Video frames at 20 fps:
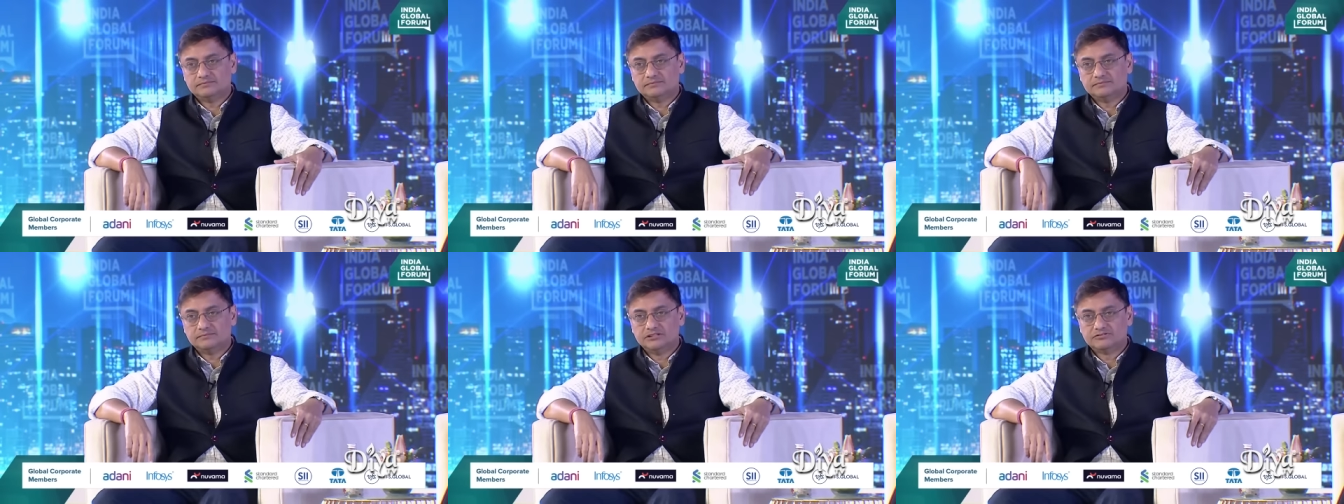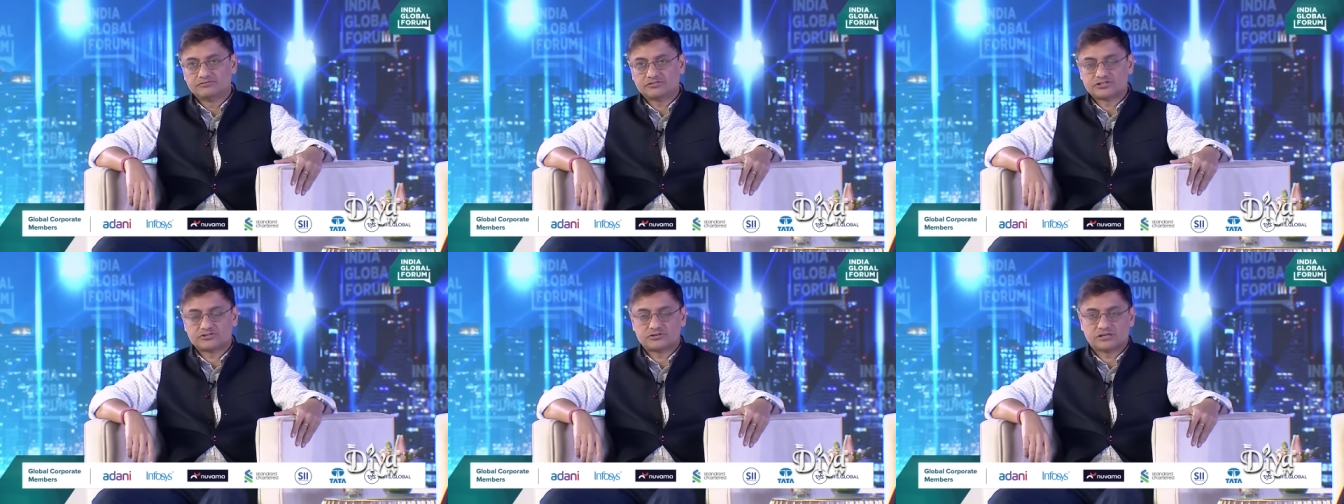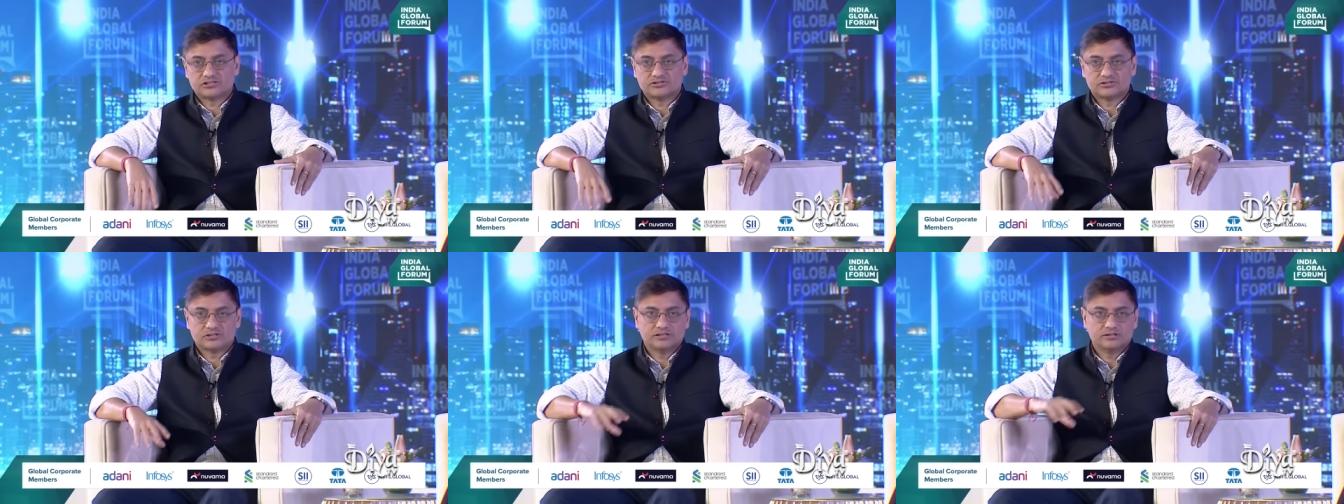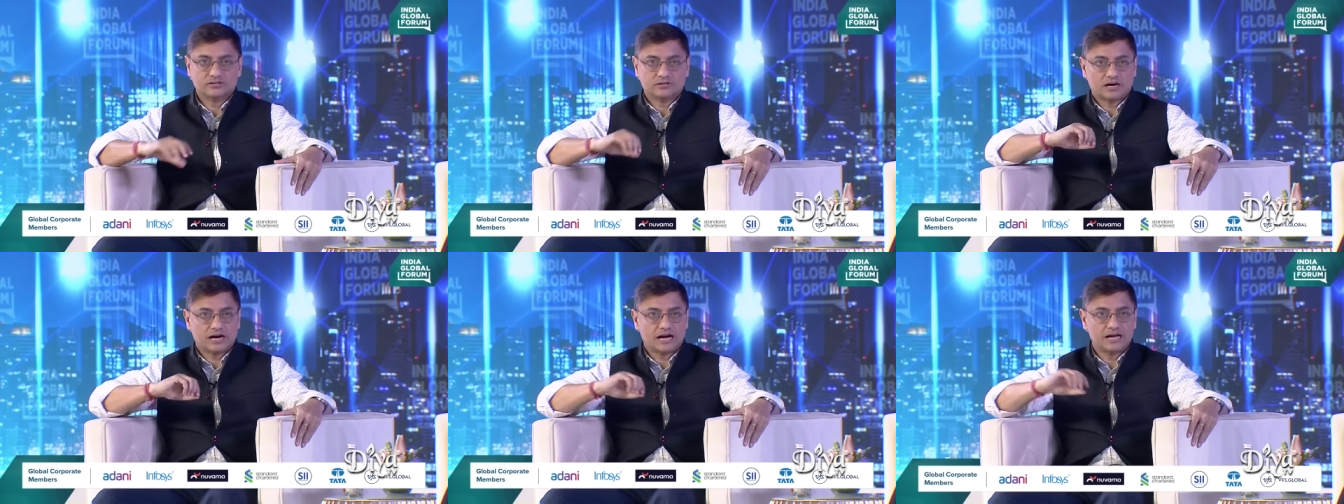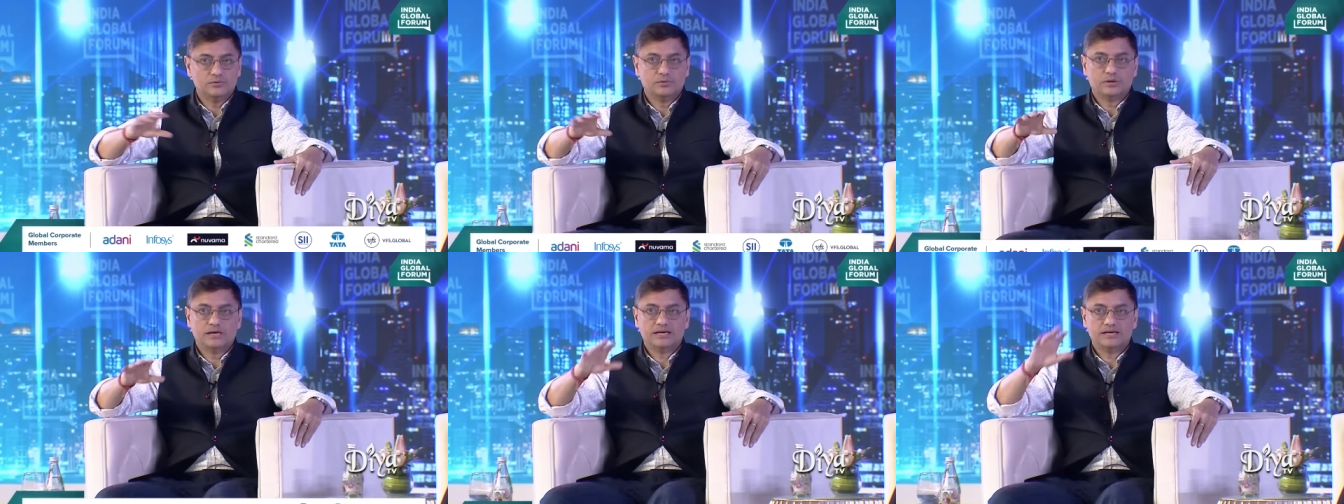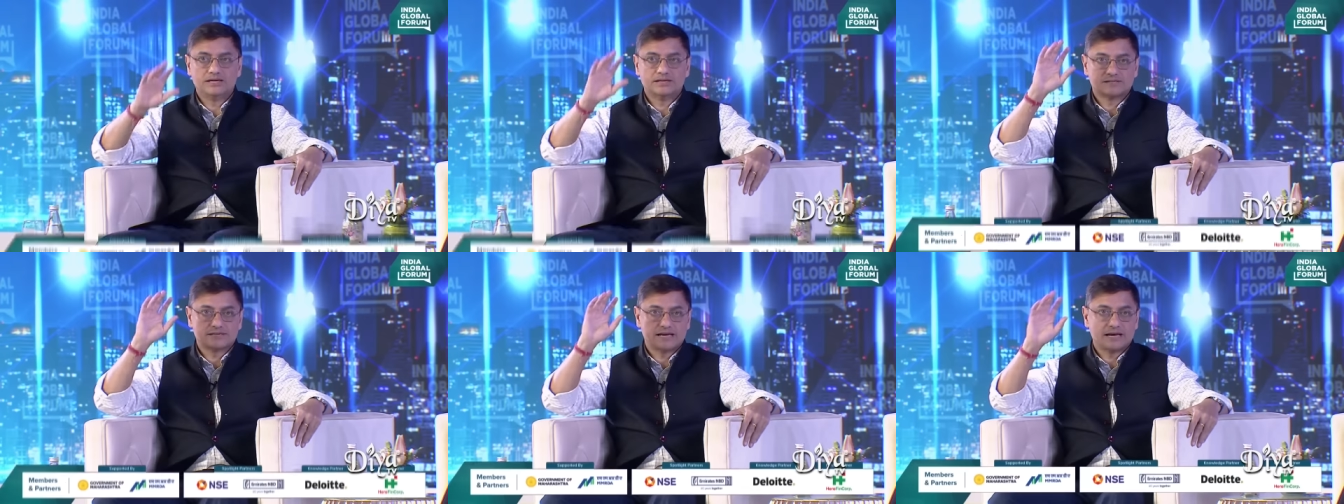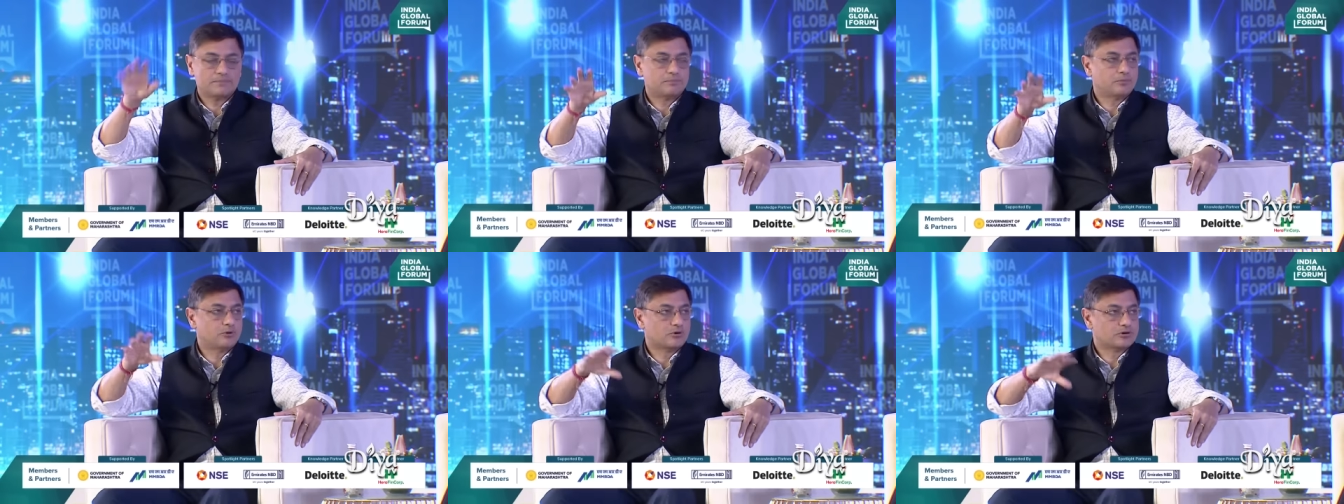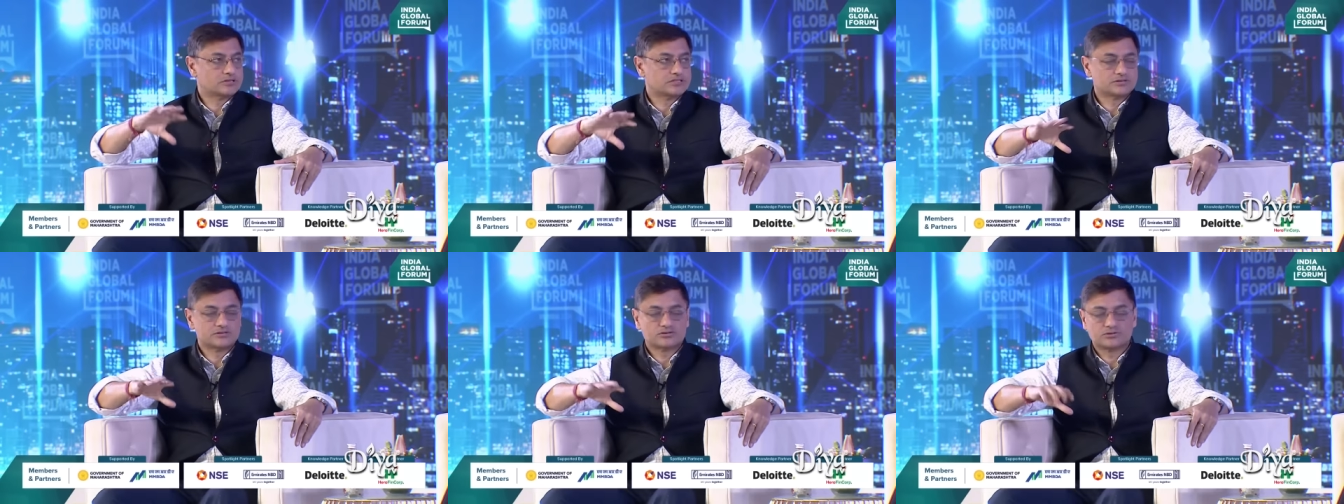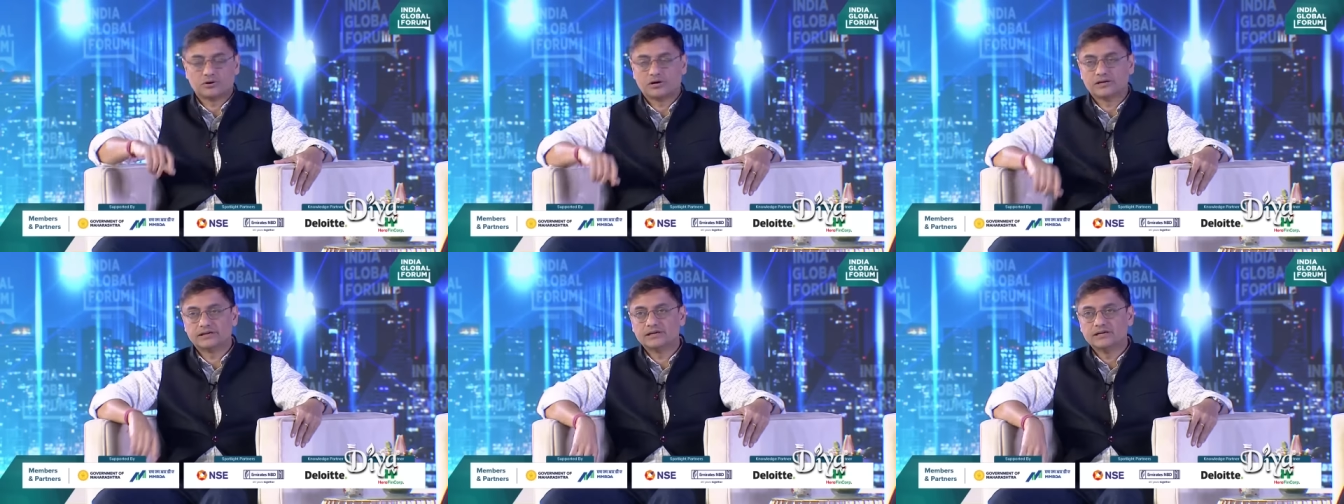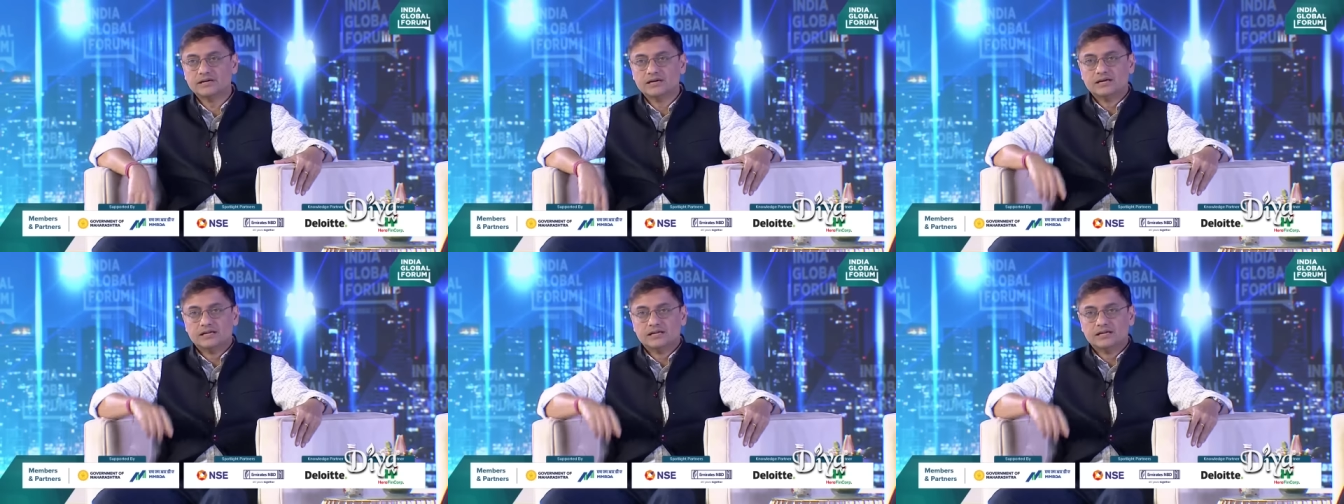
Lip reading: infrastructure, highways, airports, and so on.